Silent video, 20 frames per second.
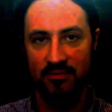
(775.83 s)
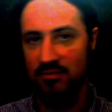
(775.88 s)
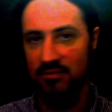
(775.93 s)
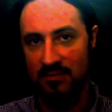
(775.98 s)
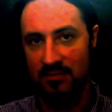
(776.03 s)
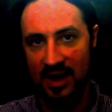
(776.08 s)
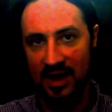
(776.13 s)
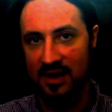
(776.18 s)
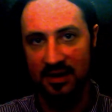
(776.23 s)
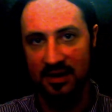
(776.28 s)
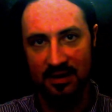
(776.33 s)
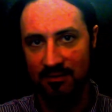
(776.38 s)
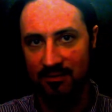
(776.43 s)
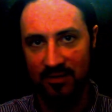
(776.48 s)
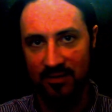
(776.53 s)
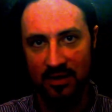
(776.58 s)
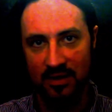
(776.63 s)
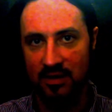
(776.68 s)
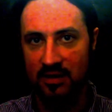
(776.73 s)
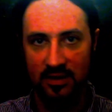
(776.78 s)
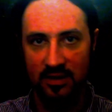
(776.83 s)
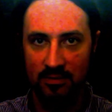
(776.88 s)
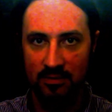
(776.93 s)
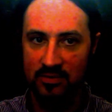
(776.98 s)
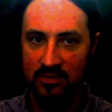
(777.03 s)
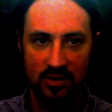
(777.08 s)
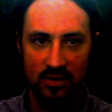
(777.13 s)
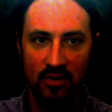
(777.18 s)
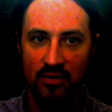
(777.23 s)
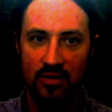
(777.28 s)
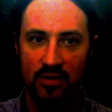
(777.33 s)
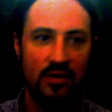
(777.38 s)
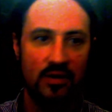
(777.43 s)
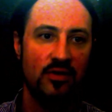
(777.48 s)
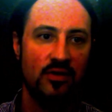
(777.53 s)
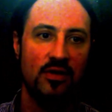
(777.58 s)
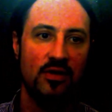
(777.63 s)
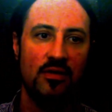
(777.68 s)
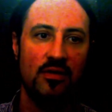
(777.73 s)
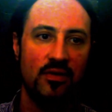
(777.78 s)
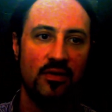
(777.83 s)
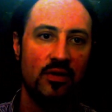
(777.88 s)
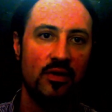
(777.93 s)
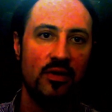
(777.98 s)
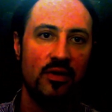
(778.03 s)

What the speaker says: ad infinitum, so on and so forth.